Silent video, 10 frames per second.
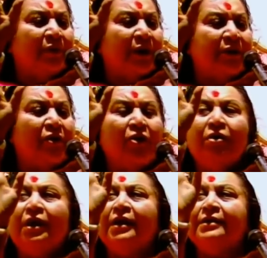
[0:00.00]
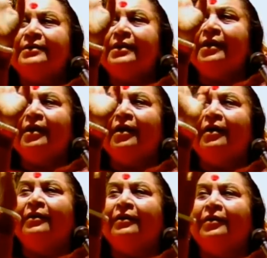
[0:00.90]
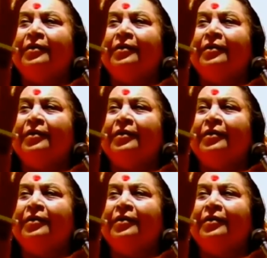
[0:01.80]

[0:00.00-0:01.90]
As long as they are